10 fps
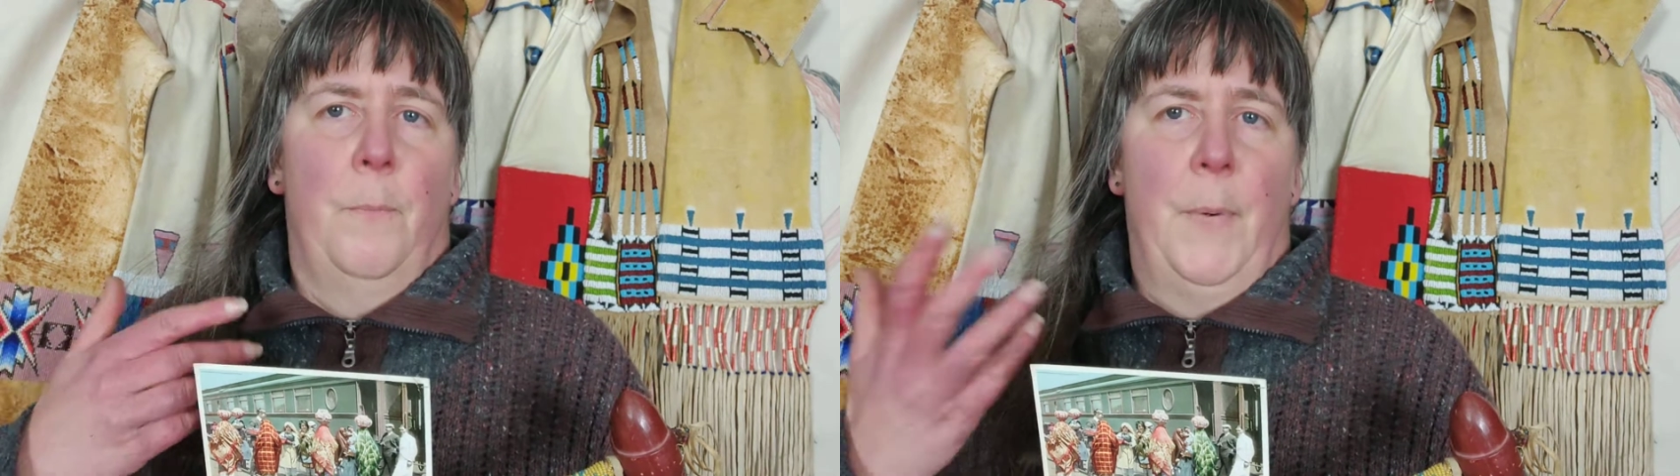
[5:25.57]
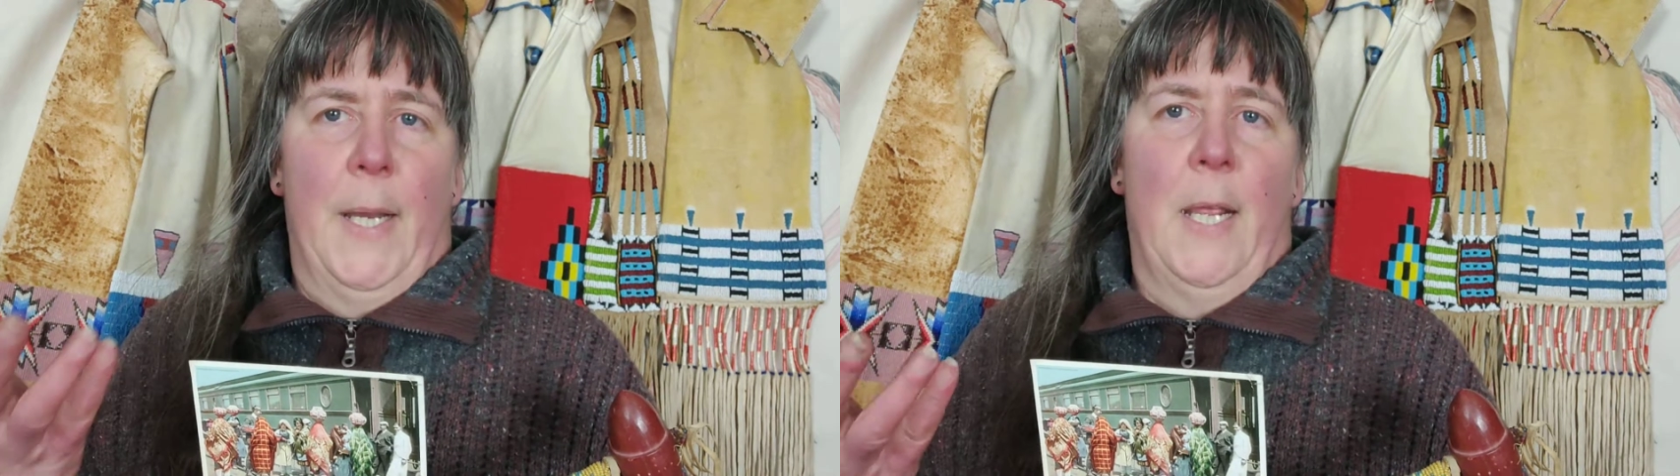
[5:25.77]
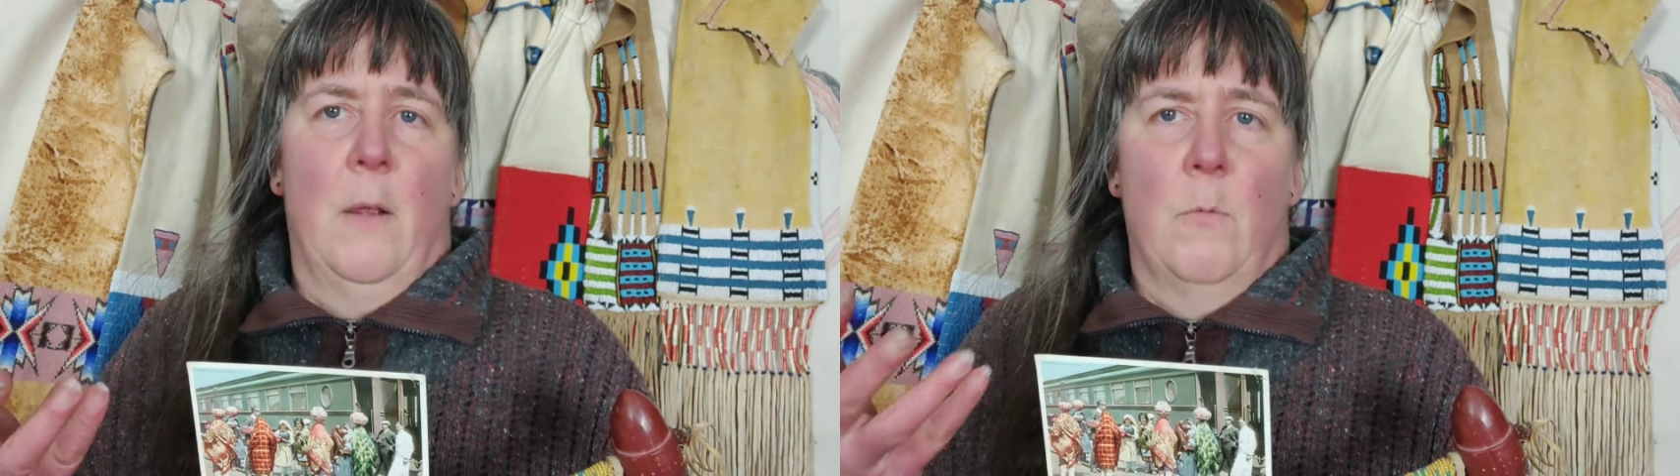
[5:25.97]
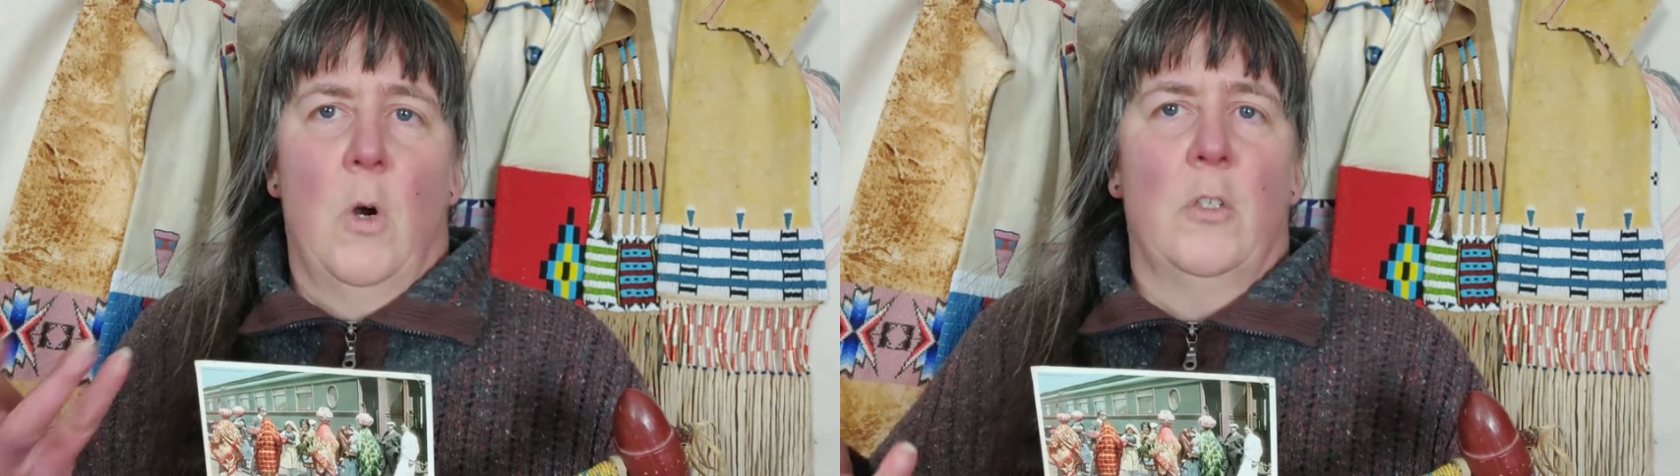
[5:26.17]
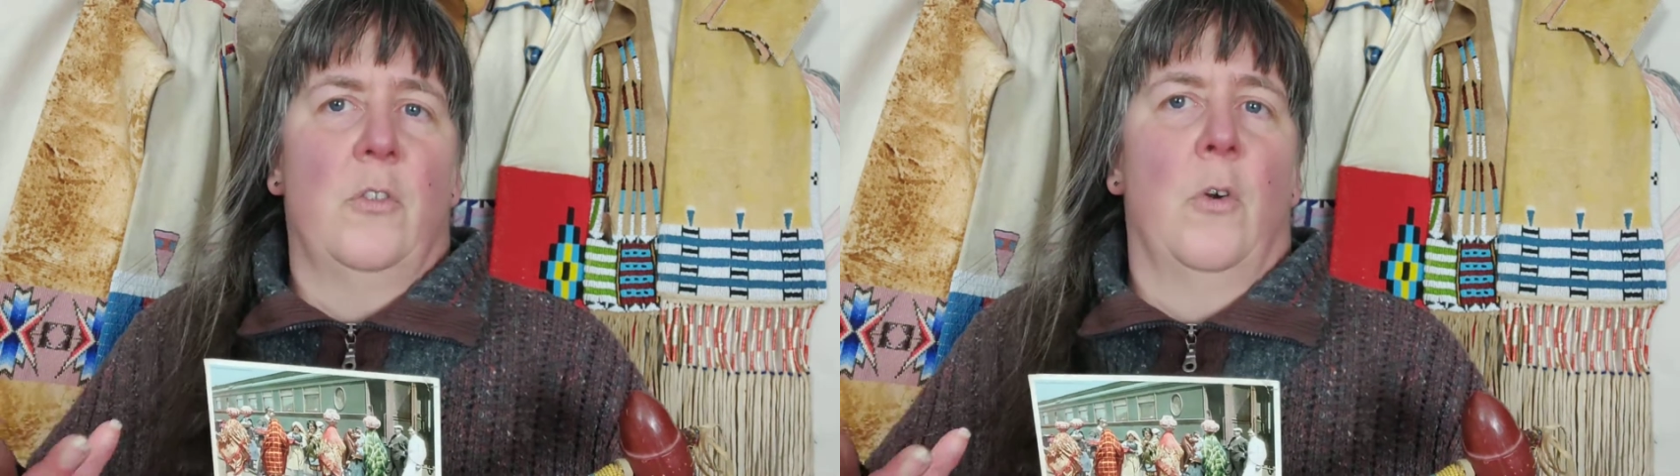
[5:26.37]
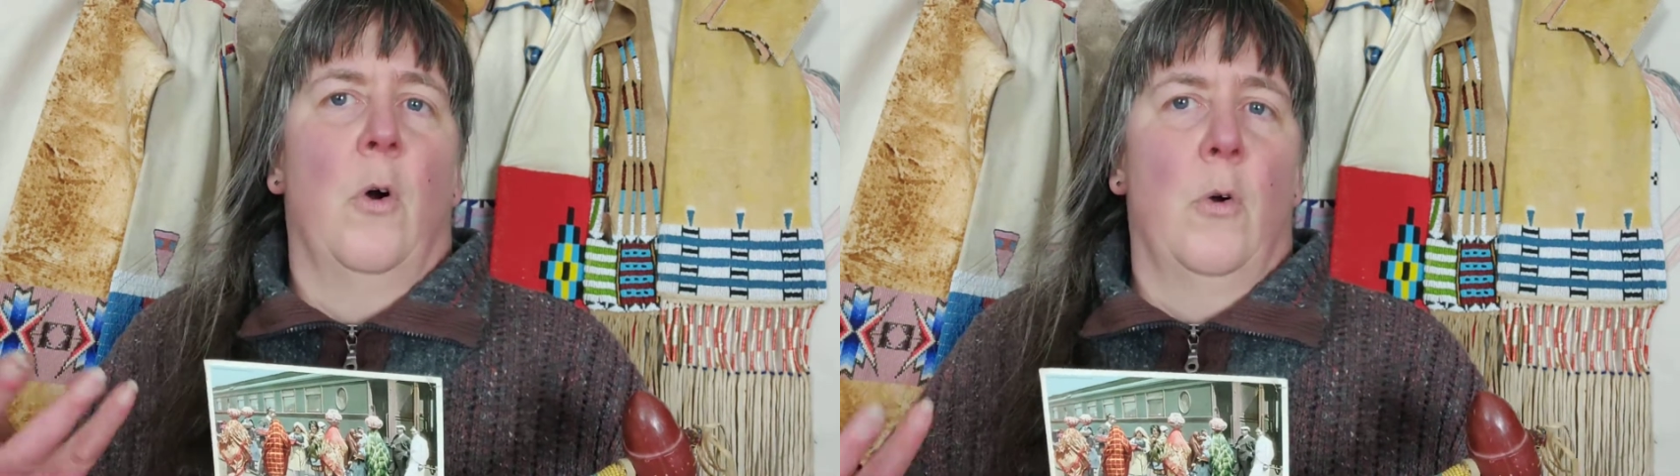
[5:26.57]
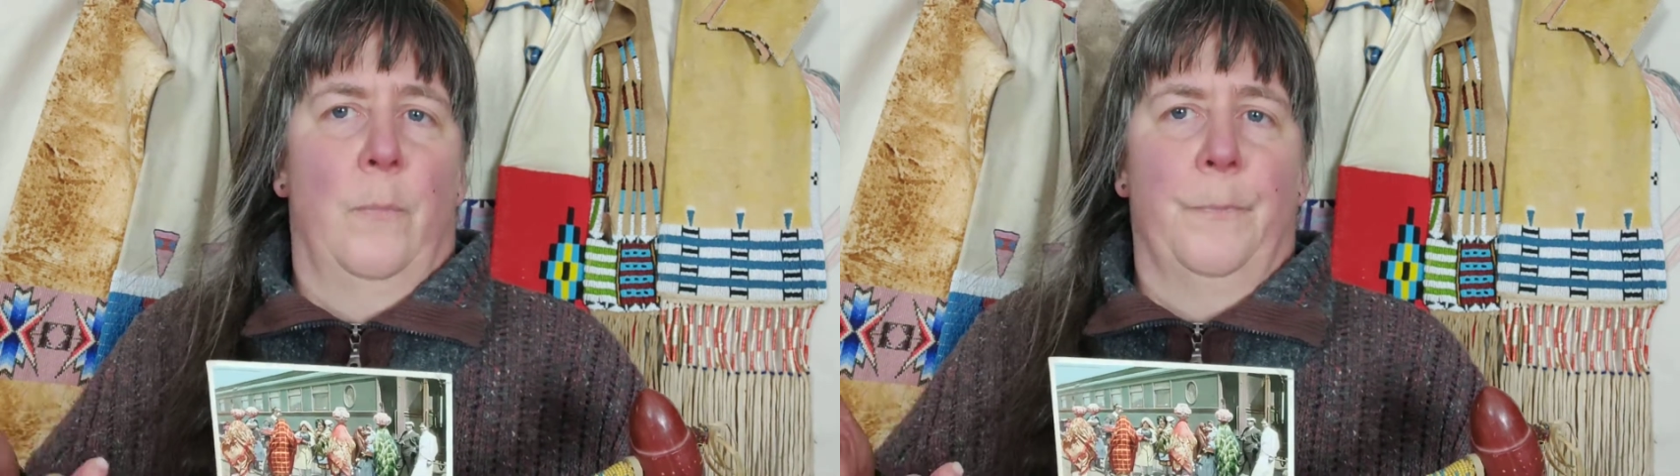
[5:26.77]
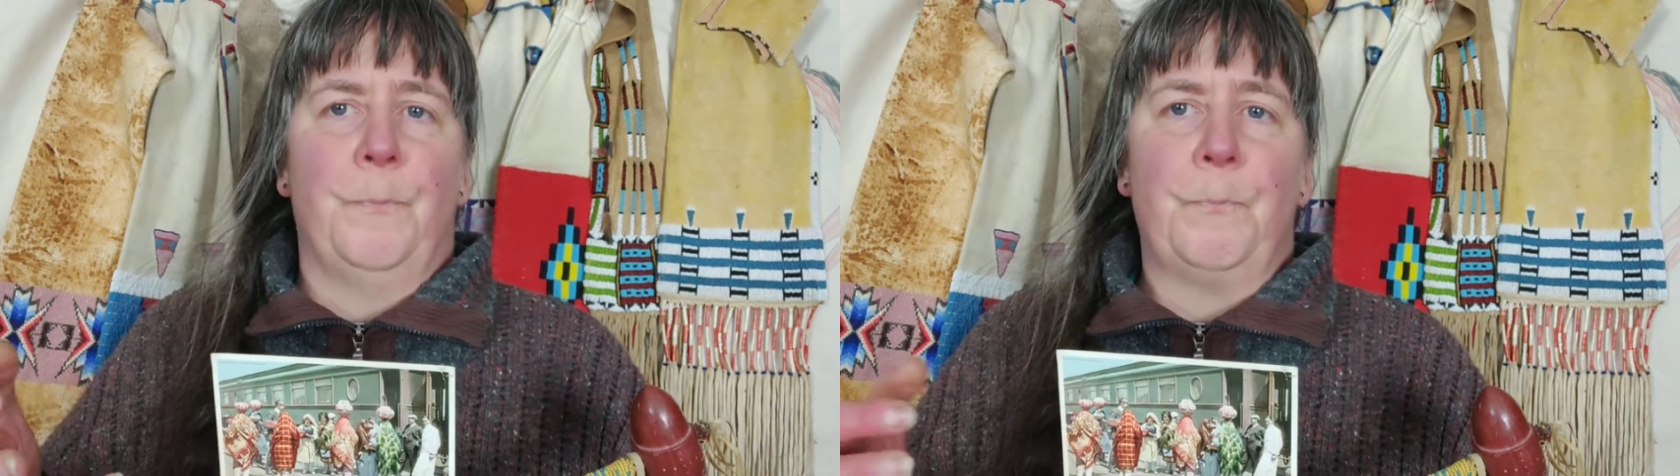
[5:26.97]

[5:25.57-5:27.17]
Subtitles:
bringing water home.